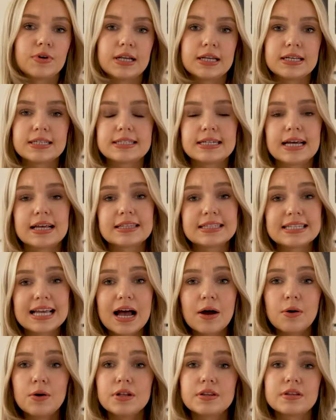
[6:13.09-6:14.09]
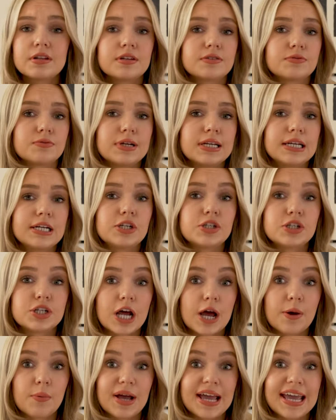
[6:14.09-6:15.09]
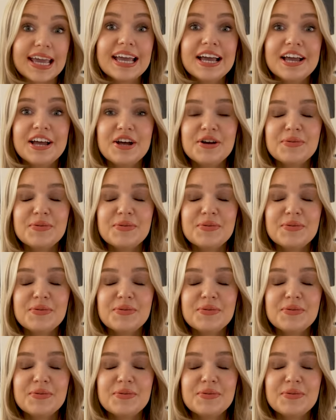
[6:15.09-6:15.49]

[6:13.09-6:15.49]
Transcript: really stands out and that's really showy,